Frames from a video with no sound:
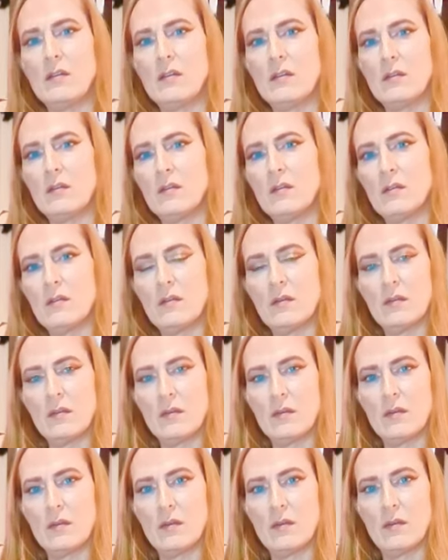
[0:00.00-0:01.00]

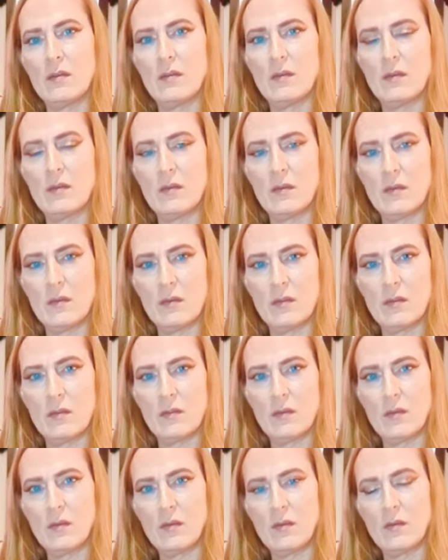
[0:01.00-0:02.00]

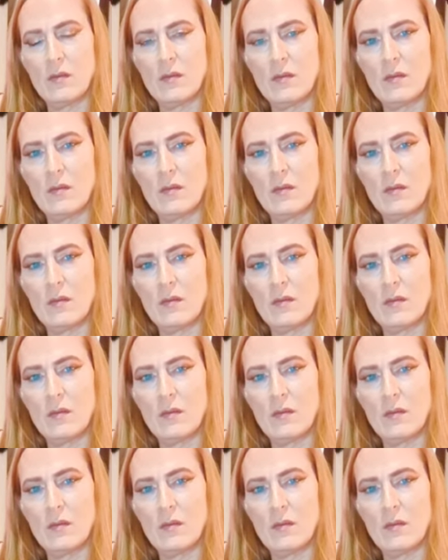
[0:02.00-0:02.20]
(no one is talking)